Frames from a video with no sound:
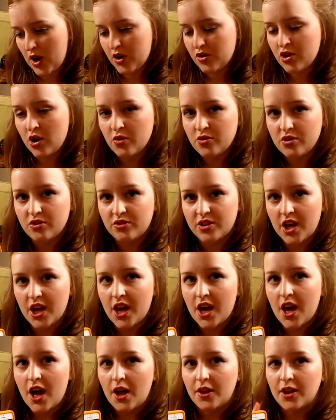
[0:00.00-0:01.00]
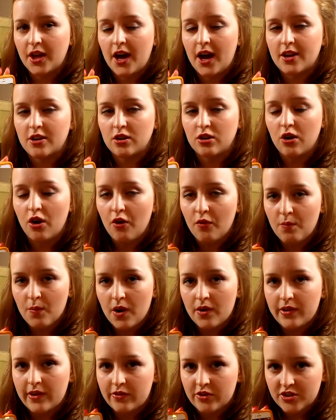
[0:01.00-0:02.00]
I noticed that they had a lot of
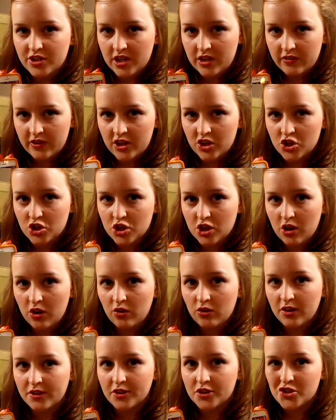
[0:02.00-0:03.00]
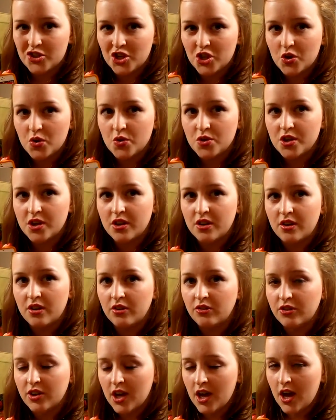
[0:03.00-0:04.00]
my favourite TV shows like The
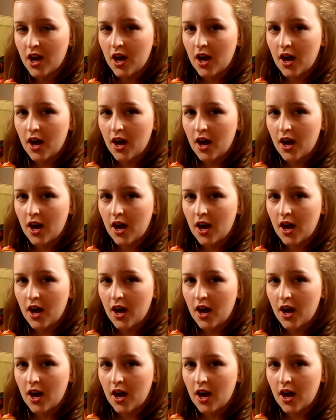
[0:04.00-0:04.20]
Tudors,